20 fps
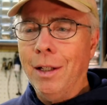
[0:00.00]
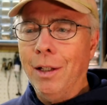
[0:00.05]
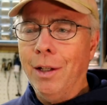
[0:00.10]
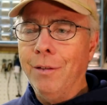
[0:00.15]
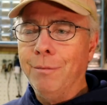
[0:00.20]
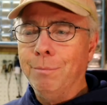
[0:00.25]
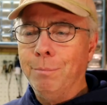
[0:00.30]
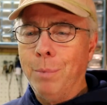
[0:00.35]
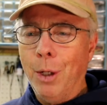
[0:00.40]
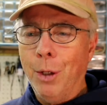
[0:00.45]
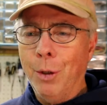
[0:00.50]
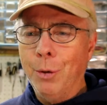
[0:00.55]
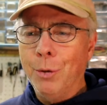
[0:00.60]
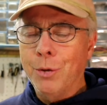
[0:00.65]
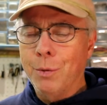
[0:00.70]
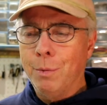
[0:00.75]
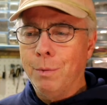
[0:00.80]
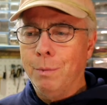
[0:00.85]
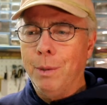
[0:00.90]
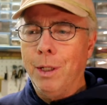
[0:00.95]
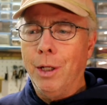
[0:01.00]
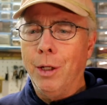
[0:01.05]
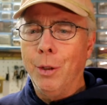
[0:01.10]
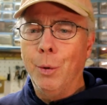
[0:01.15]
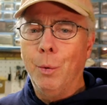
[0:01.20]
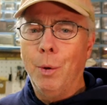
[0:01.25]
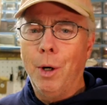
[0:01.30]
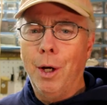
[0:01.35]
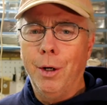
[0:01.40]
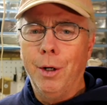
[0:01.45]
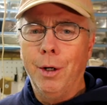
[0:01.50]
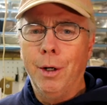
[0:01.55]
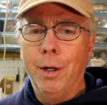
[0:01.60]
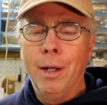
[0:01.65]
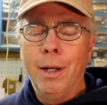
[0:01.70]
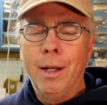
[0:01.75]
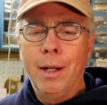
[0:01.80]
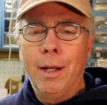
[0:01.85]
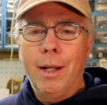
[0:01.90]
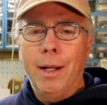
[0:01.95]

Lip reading: love boats, be on the water,